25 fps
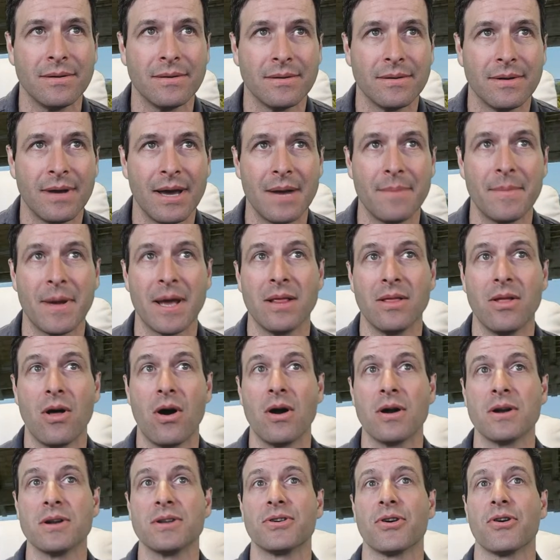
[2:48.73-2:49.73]
I had my
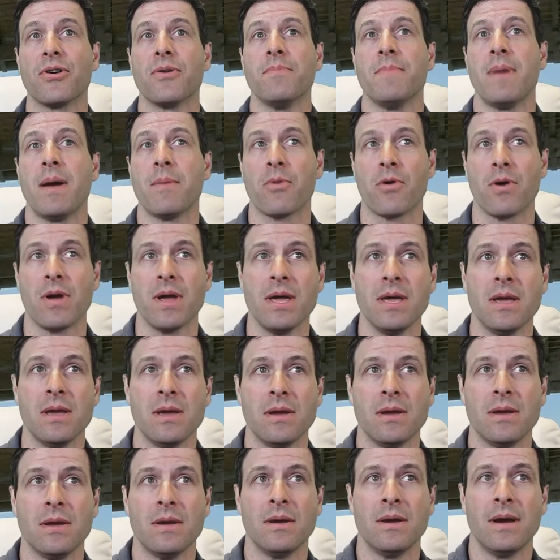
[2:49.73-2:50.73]
long-term memory.
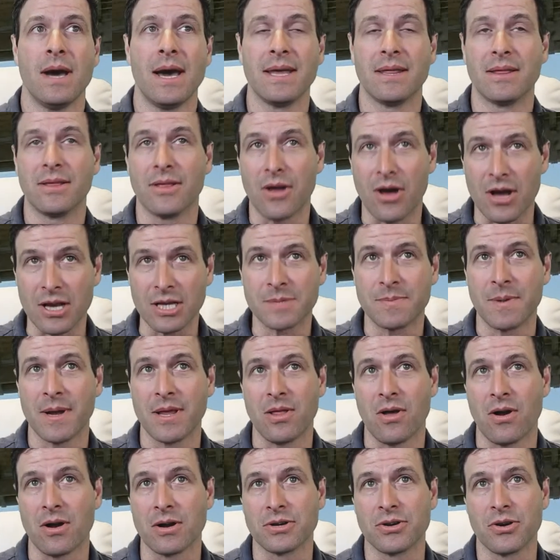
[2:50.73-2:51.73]
I had lost my
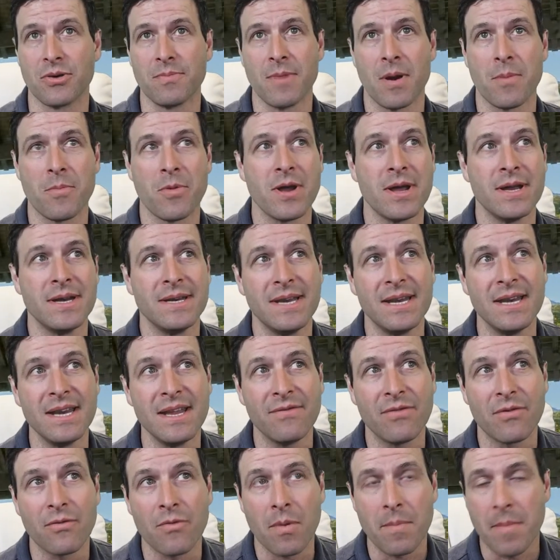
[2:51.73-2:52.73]
long-term memory and didn't
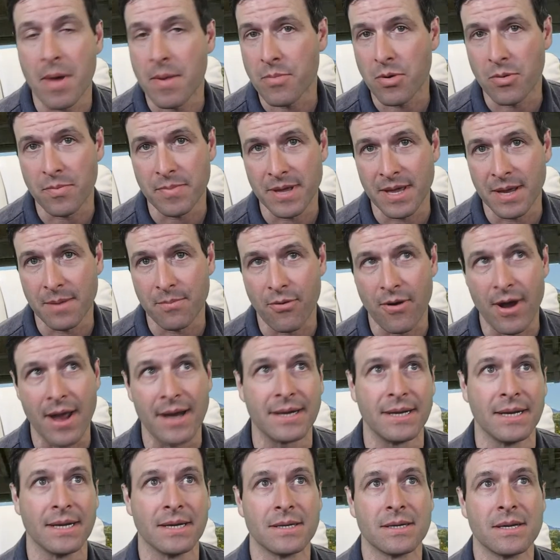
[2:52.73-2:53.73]
even remember being
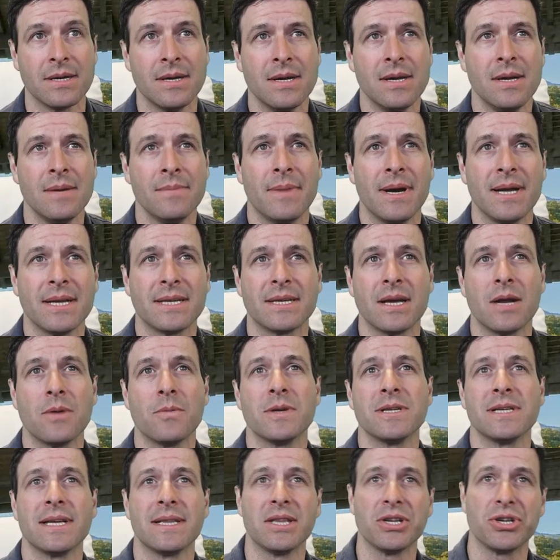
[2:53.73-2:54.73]
pregnant. My son
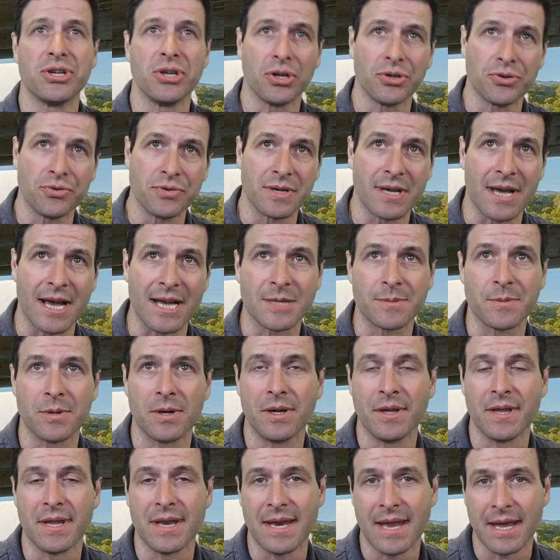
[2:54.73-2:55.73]
was at the Children's
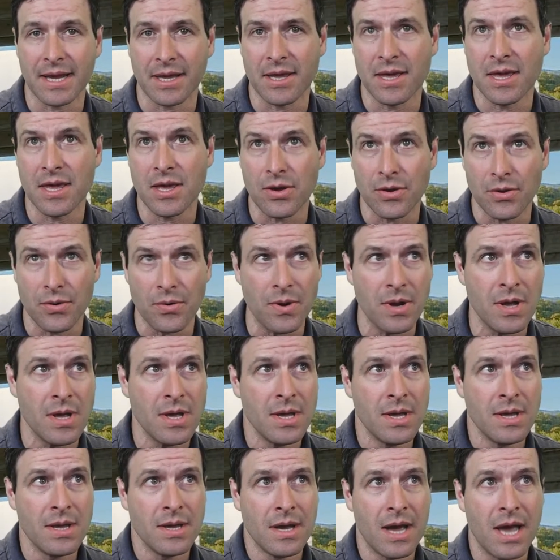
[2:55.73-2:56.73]
Hospital in the NICU.
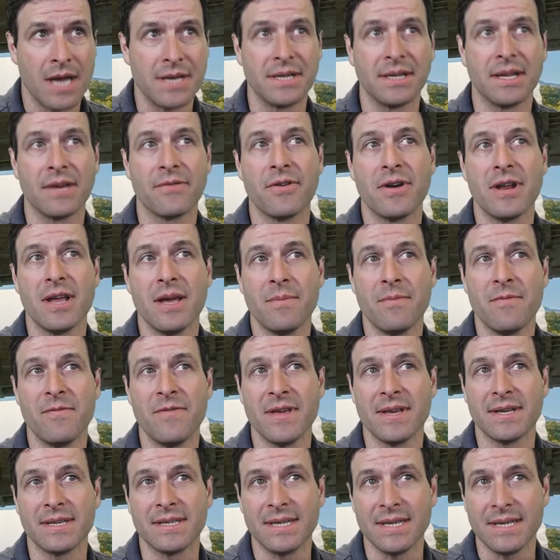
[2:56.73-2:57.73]
I delivered him
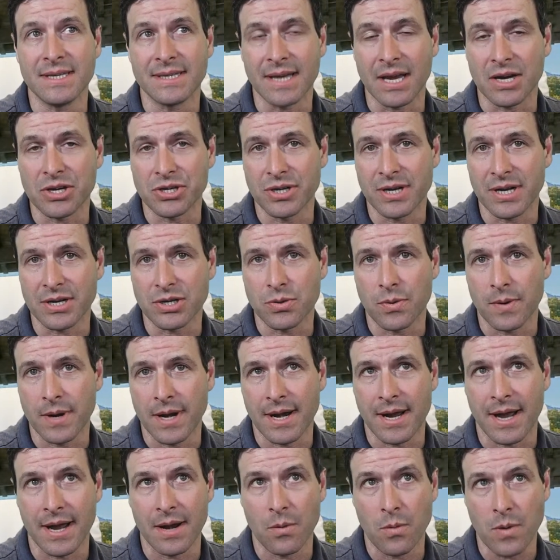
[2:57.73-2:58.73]
via C-section at
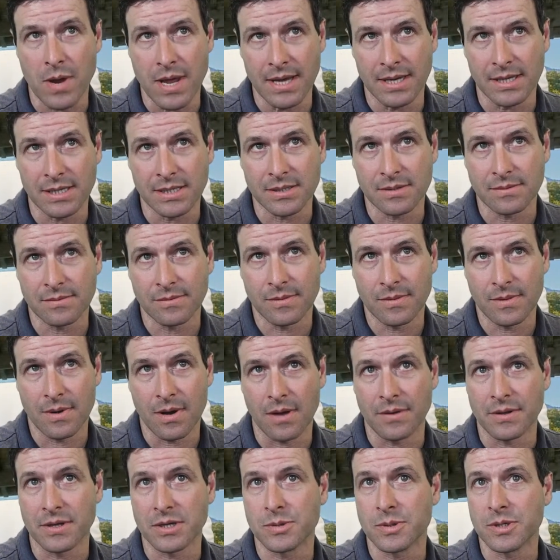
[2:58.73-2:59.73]
29 weeks.
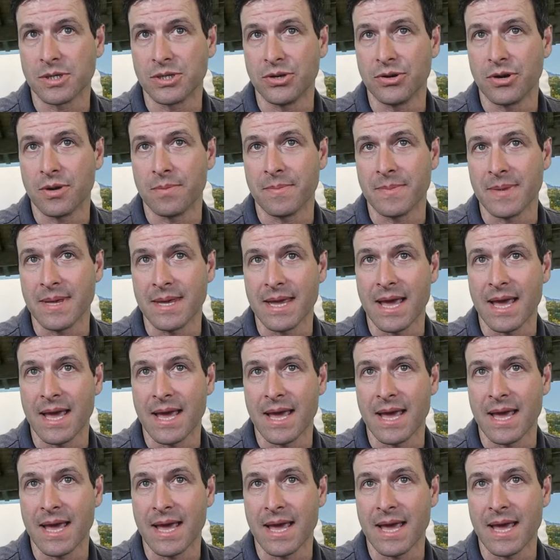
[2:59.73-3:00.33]
All this was due to me